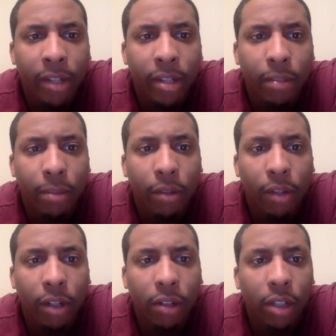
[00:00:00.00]
It's a
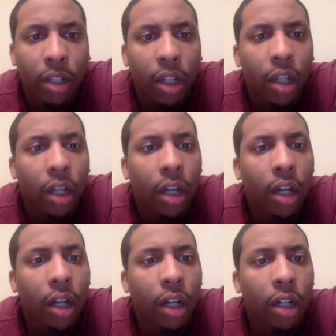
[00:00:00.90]
blowout.
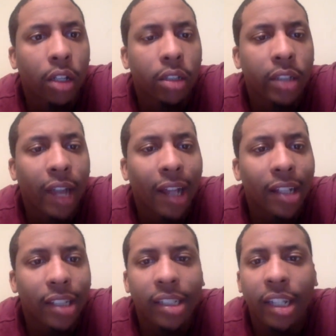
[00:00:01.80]

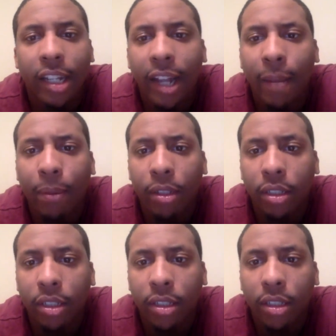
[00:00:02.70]
Dallas,
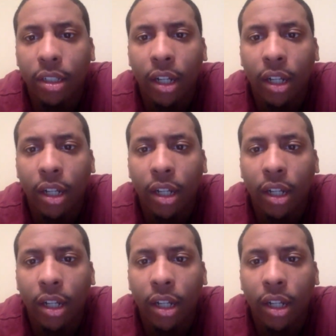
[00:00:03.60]
Indianapolis.